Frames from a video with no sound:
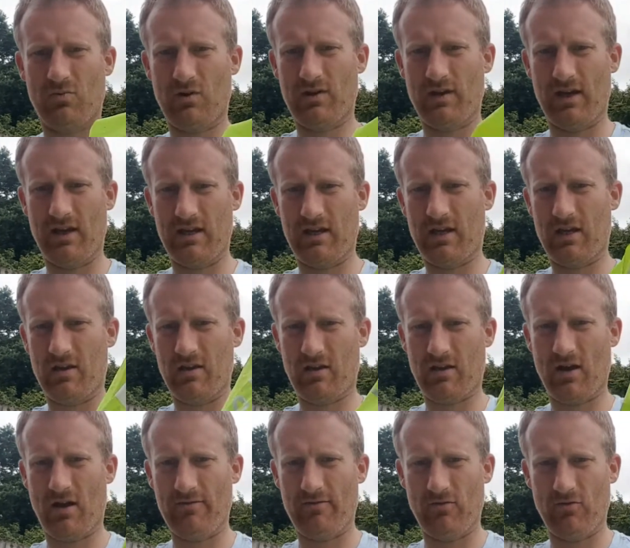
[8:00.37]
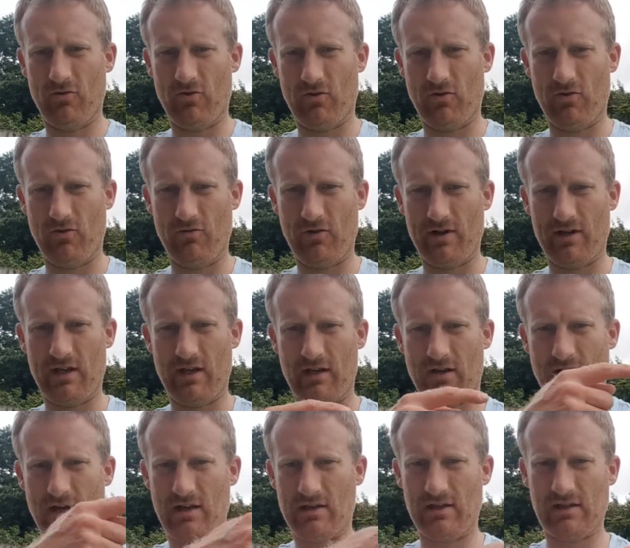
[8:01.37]
with a cover already, and
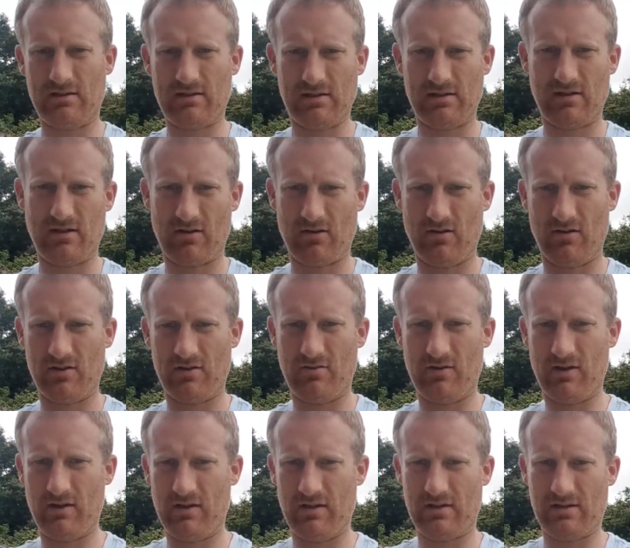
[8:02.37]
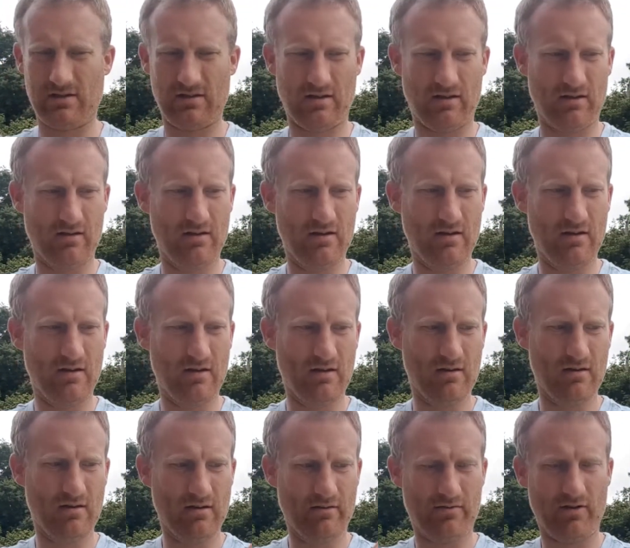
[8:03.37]
I have this stuck onto it, this
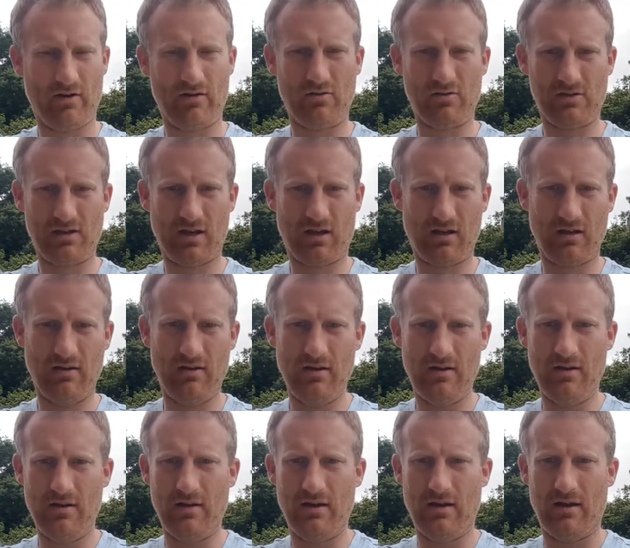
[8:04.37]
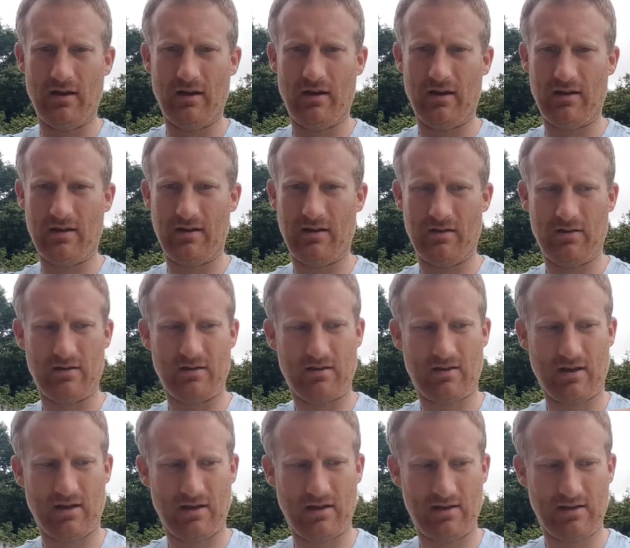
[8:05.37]
vinyl sticker. And
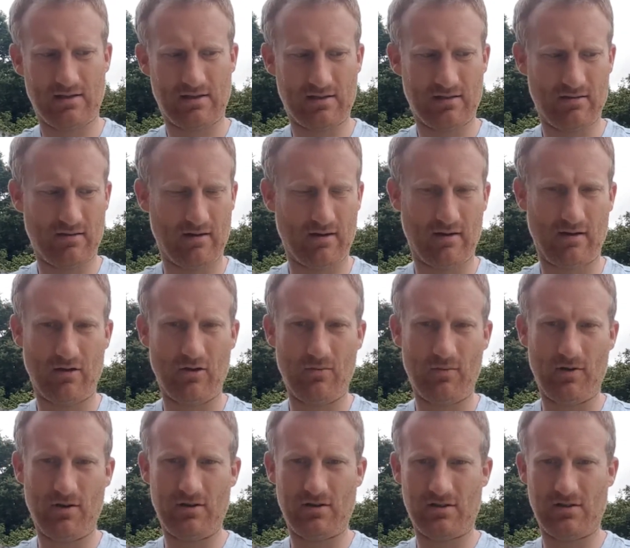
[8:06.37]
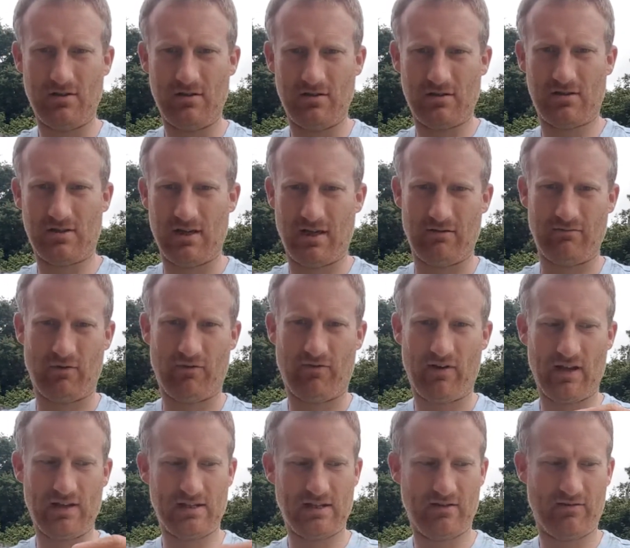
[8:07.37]
that is luminousness and
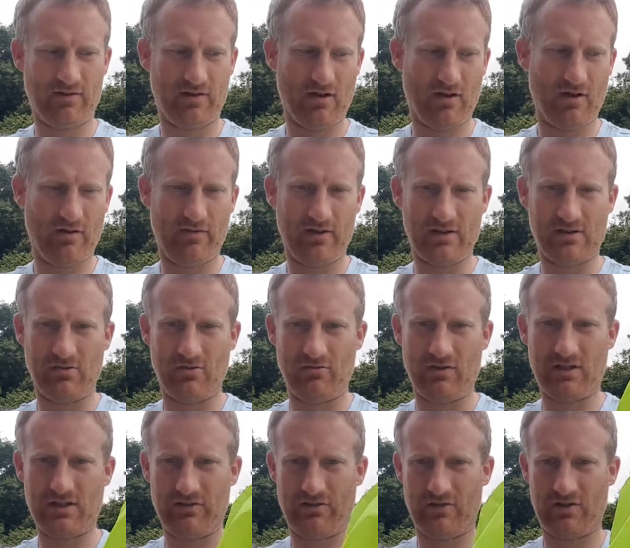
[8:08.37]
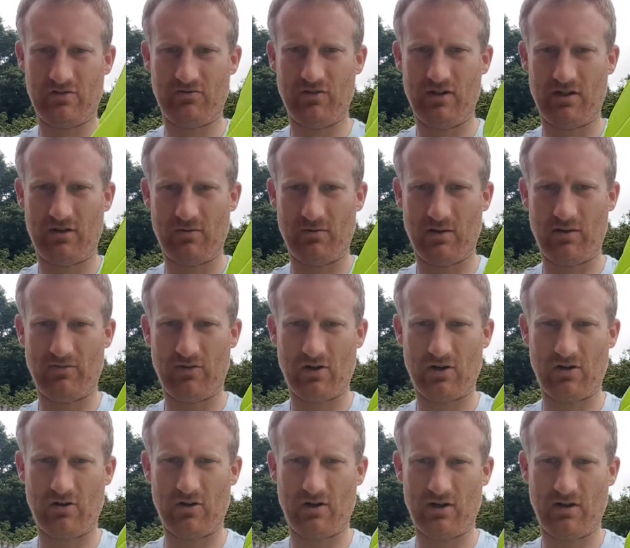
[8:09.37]
reflective and high vis and all the rest of it, which is really good when I'm
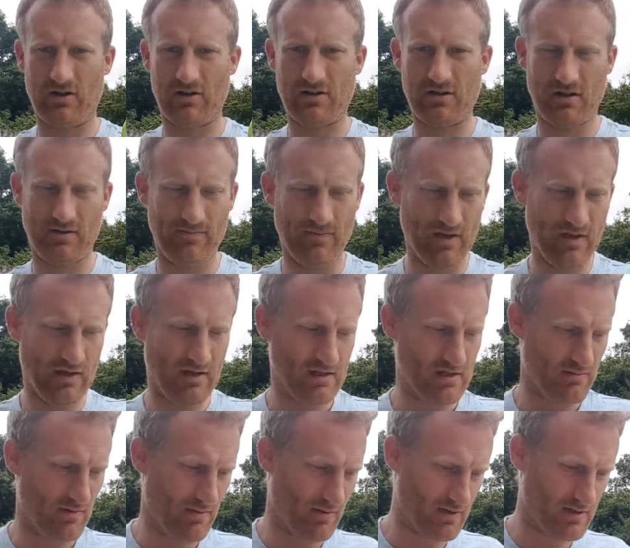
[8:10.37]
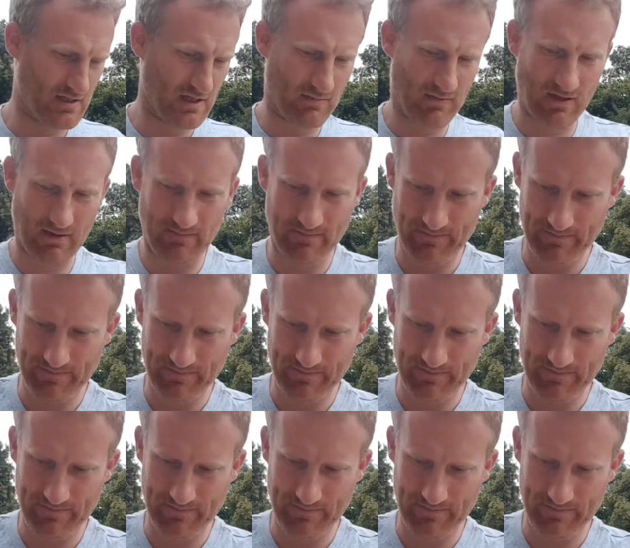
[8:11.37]
running along at night time so people can see me.